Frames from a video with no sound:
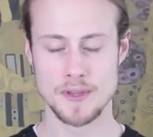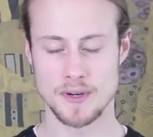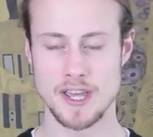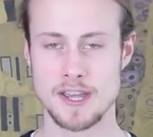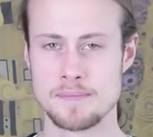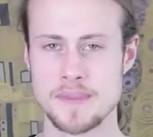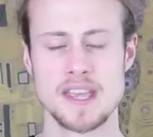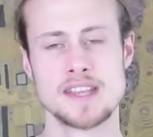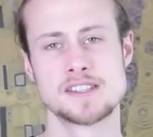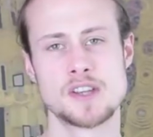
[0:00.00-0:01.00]
Okay,
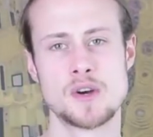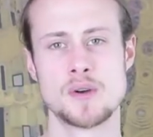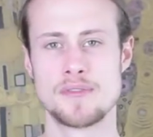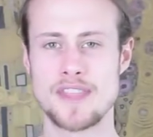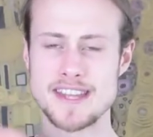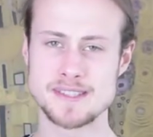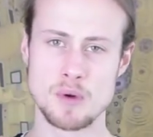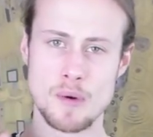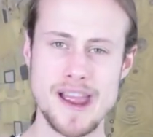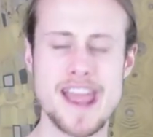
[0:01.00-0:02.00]
so that's
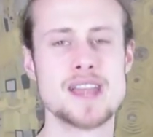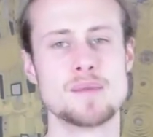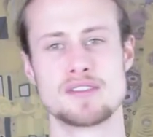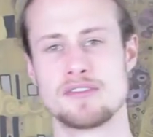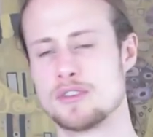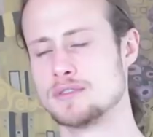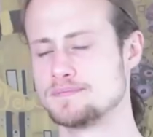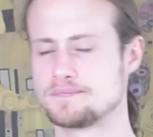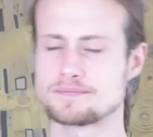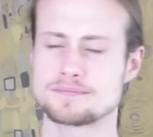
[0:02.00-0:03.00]
what we're aiming for.
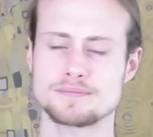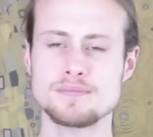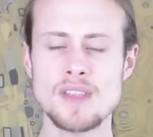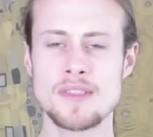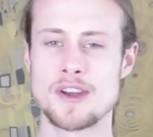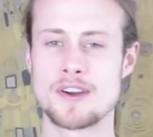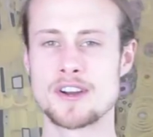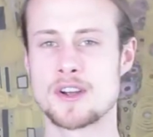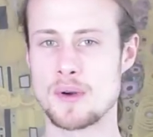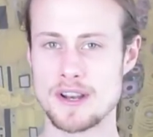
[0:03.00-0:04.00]
There
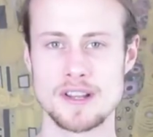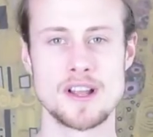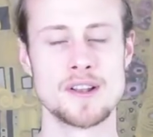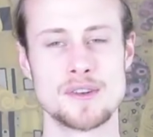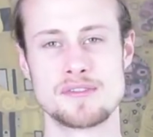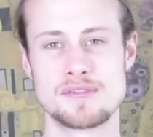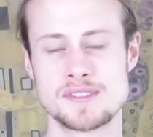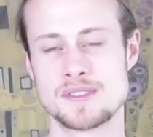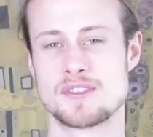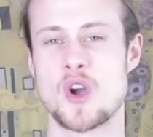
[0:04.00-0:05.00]
are quite a lot of
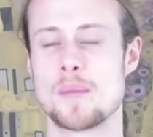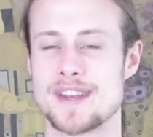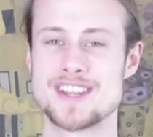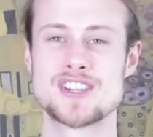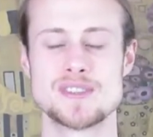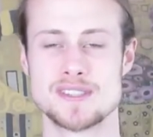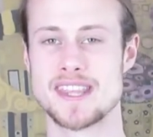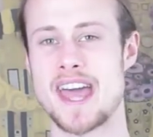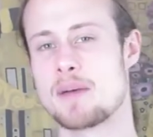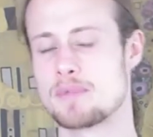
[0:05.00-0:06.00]
sort of common issues
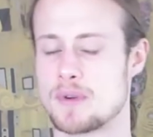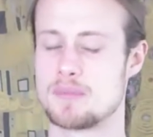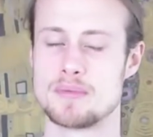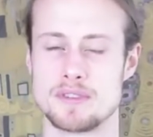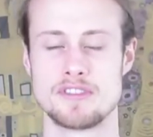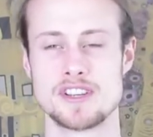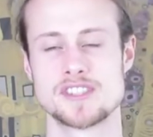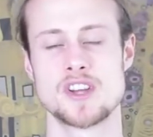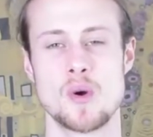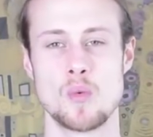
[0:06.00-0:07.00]
that happen when people first
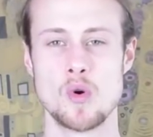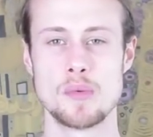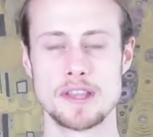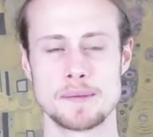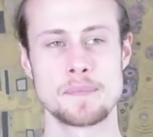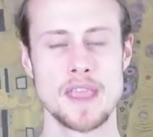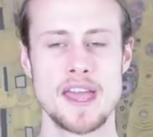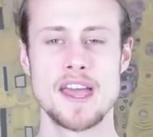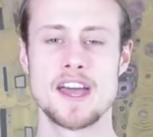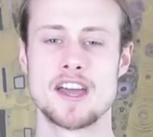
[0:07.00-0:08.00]
start warbling.
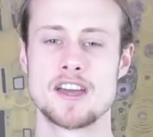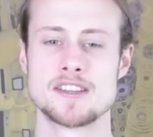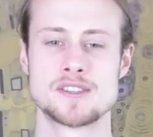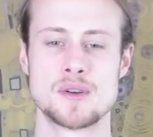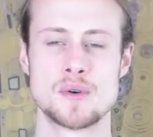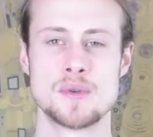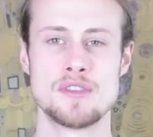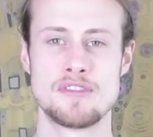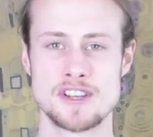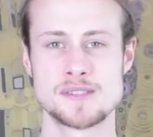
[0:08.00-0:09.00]
So
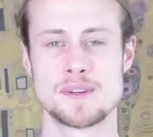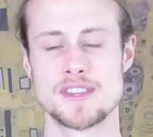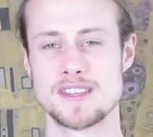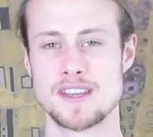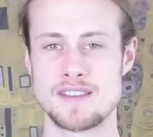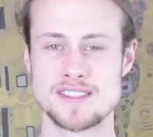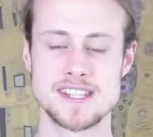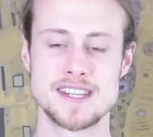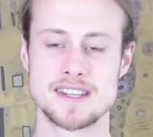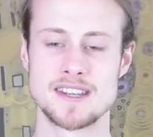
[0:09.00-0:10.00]
the first one that I've
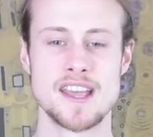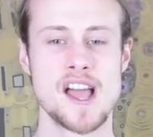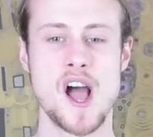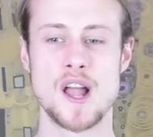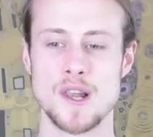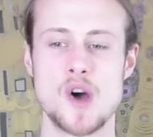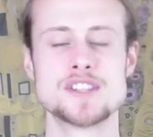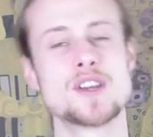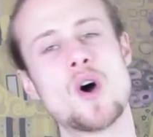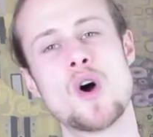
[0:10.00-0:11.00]
seen a
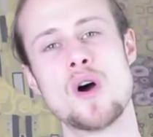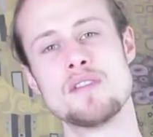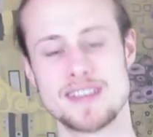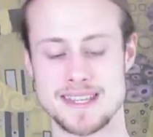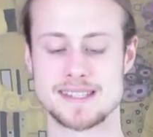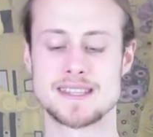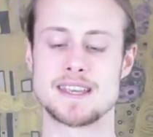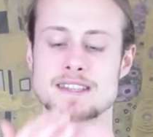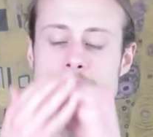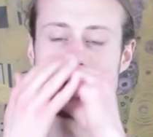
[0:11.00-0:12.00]
lot of is
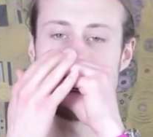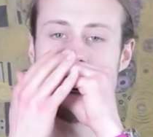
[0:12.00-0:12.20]
this.